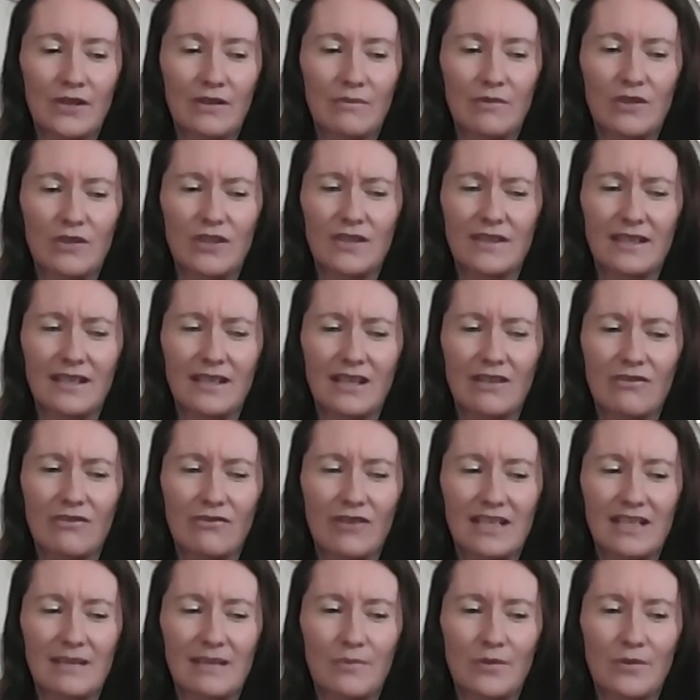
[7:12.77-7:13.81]
which is an
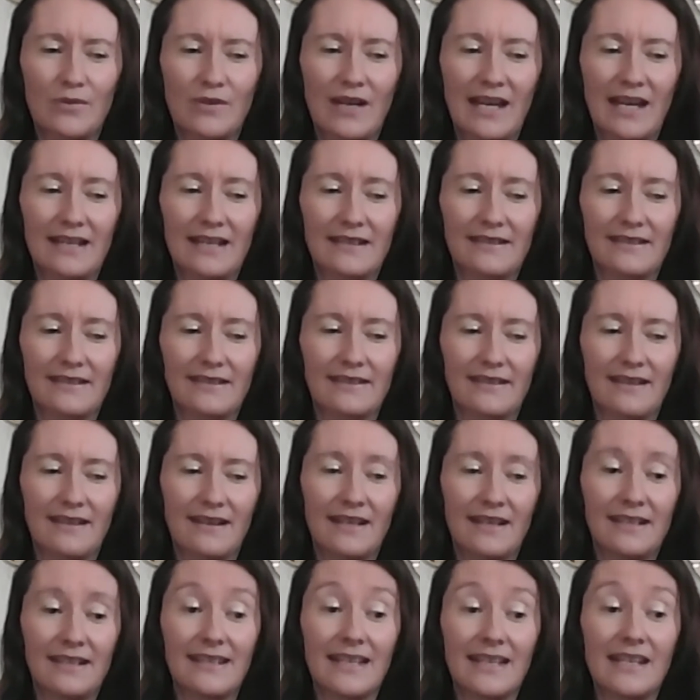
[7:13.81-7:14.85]
incredible
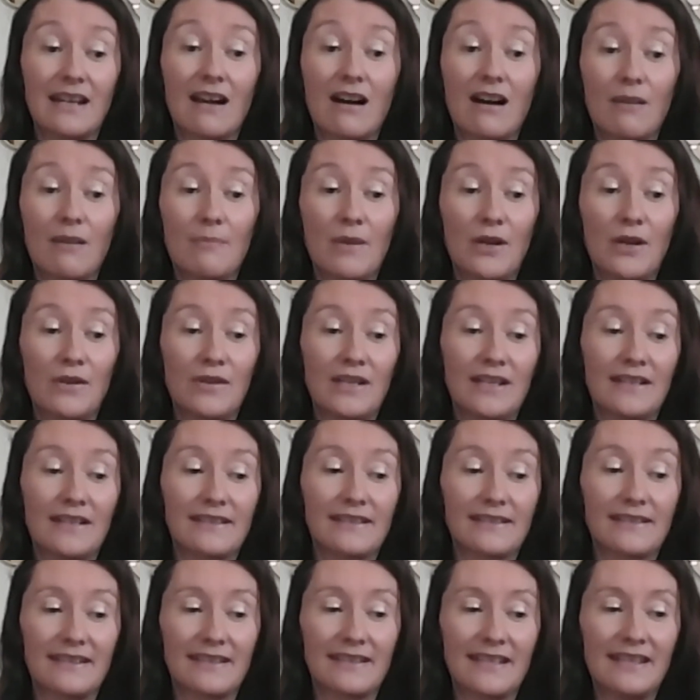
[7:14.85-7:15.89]
exercise in harmonious,
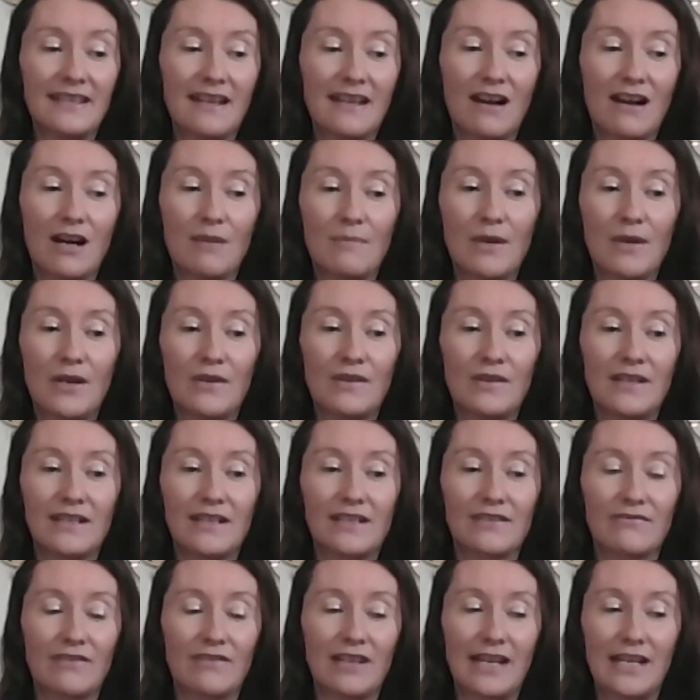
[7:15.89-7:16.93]
it's in the harmonious
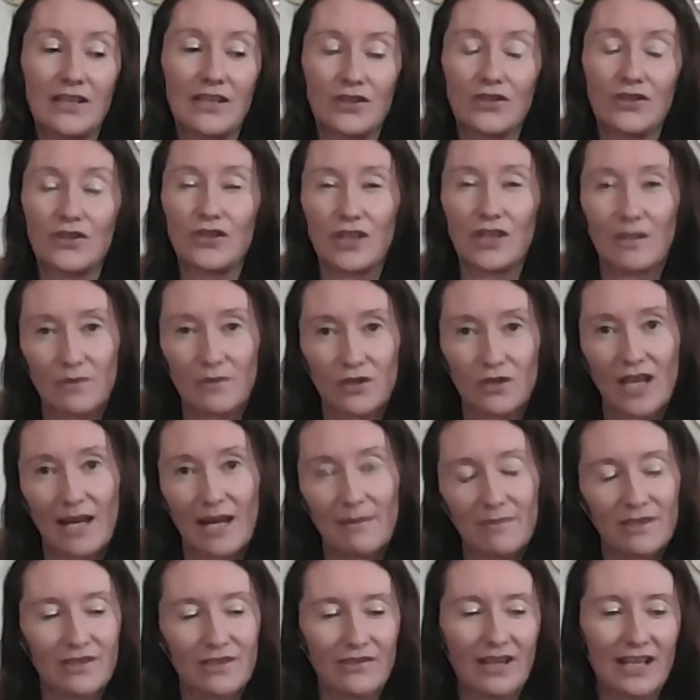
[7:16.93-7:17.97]
relationships
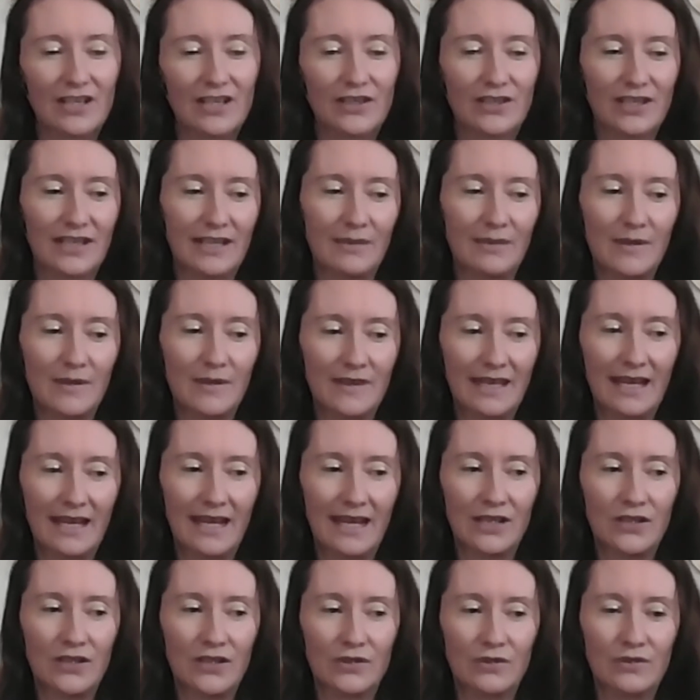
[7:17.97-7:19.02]
chapter, actually, with the
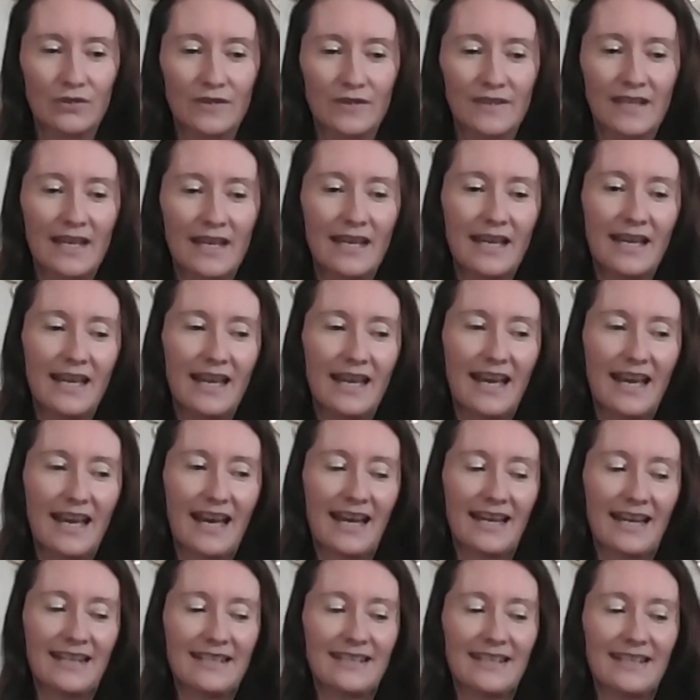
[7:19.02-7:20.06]
angels.
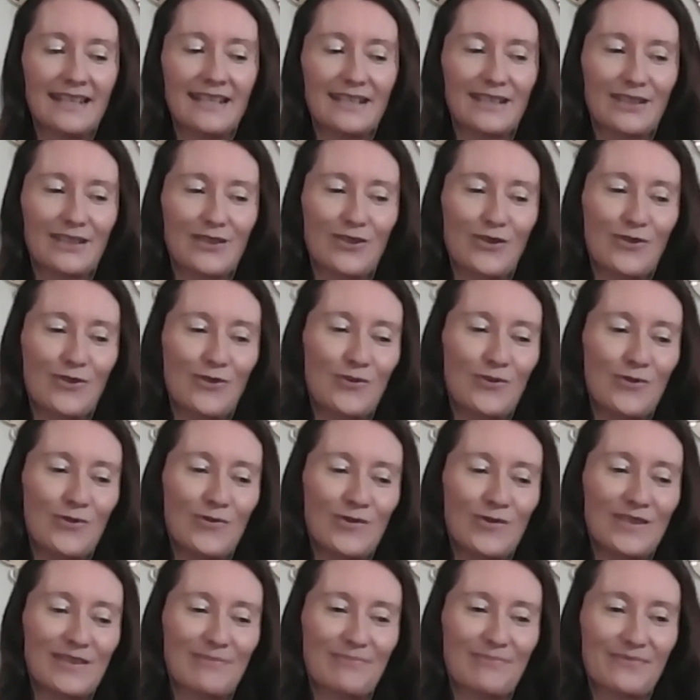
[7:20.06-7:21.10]
And it's
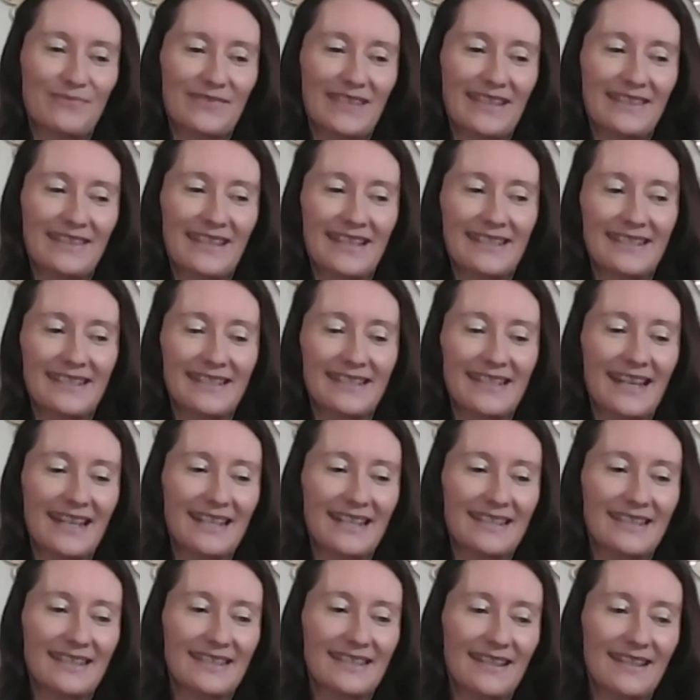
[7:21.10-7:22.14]
called, there's this
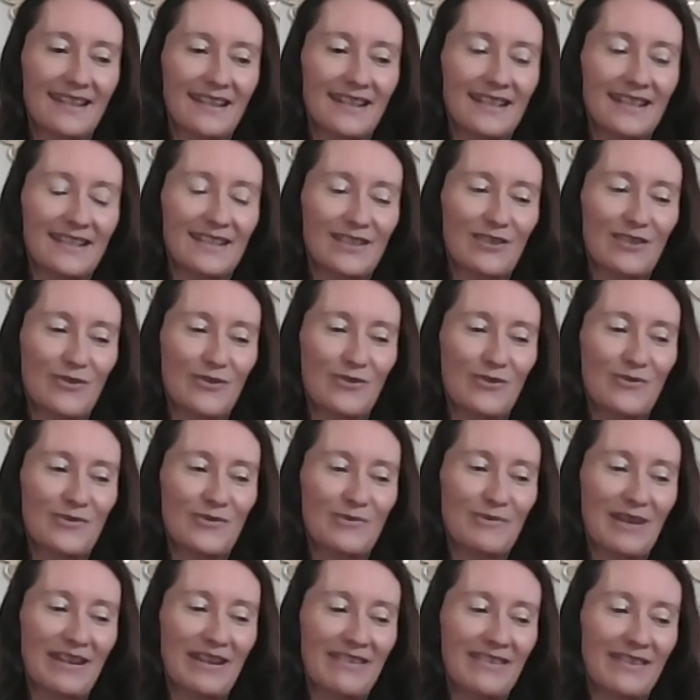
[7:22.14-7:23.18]
exercise called,
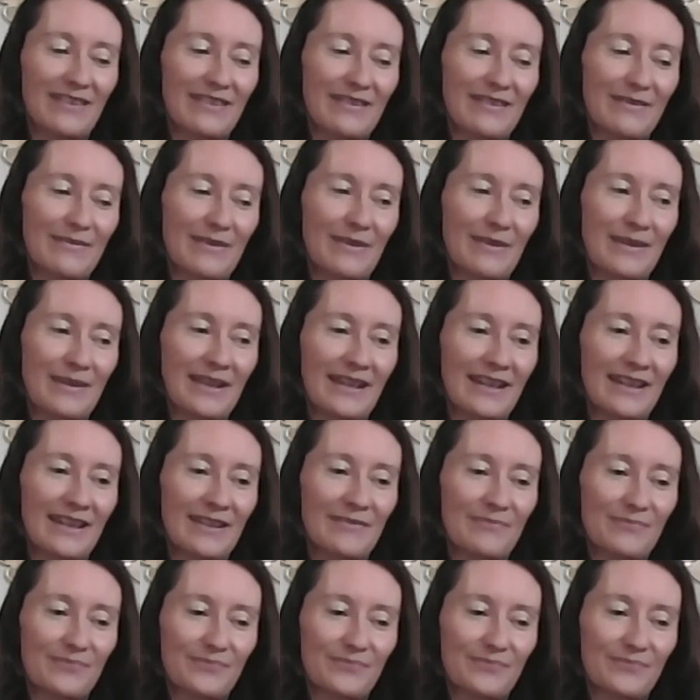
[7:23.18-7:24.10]
where we go.